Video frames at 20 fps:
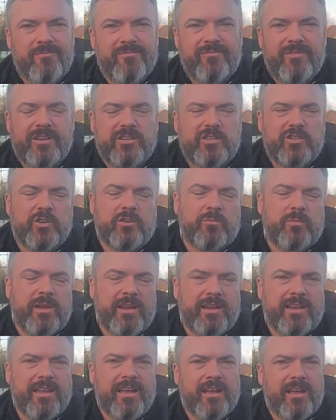We should
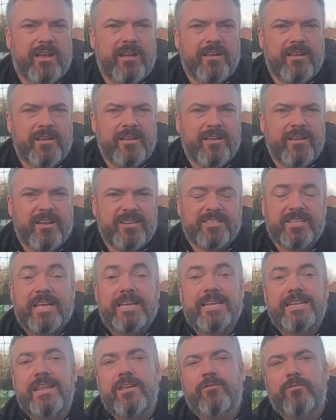make it a
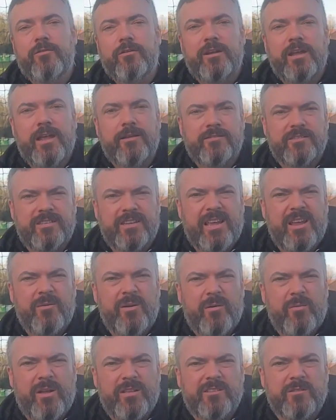slightly different game today,
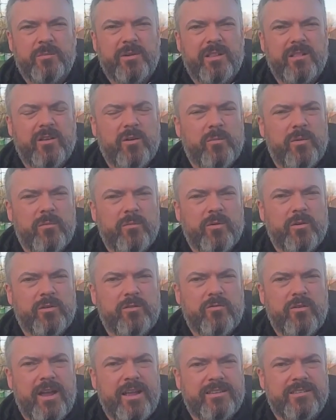where we have to be a little bit more
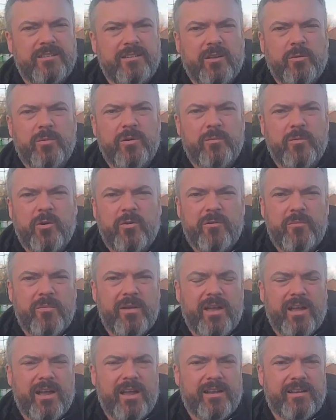direct and a little bit more in
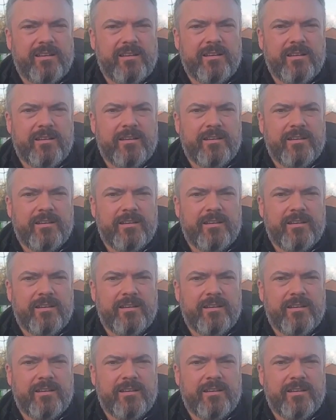behind.